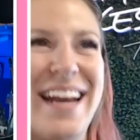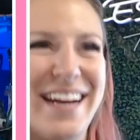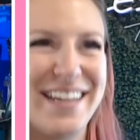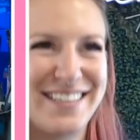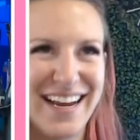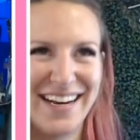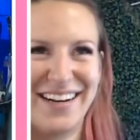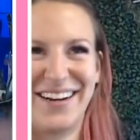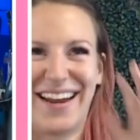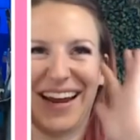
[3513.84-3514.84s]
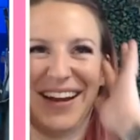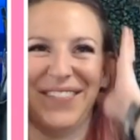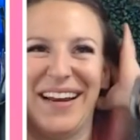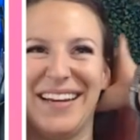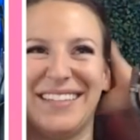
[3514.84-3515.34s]
out of 10. Okay,
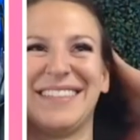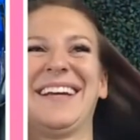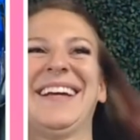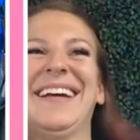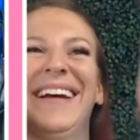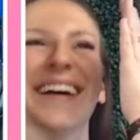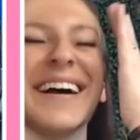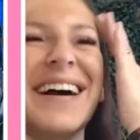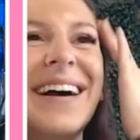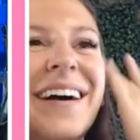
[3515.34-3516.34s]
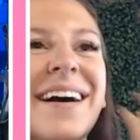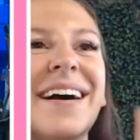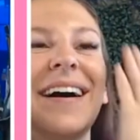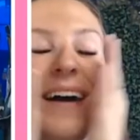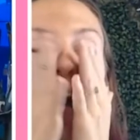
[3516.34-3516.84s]
amazing.
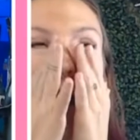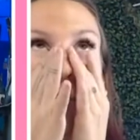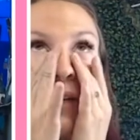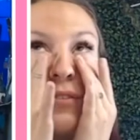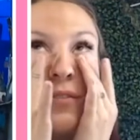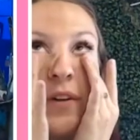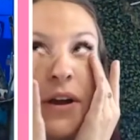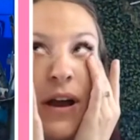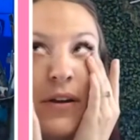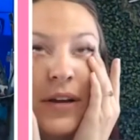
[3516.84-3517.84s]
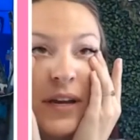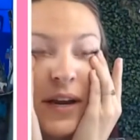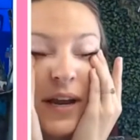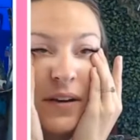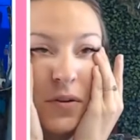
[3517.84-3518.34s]
I'm gonna have to figure out how to
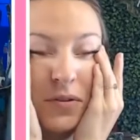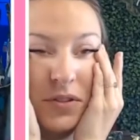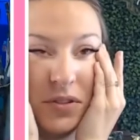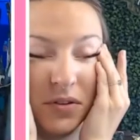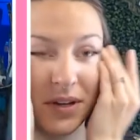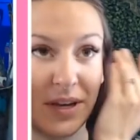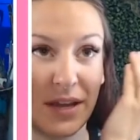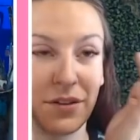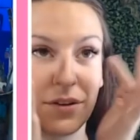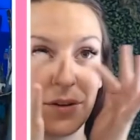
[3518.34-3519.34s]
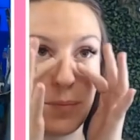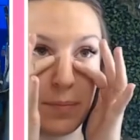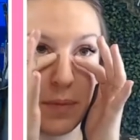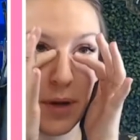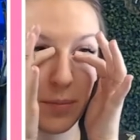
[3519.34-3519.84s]
connect those two together to
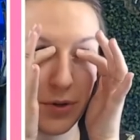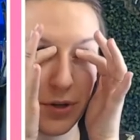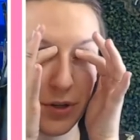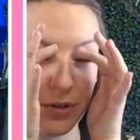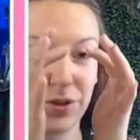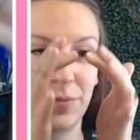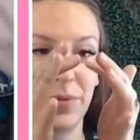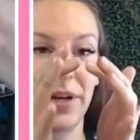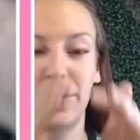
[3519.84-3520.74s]
upload on YouTube later,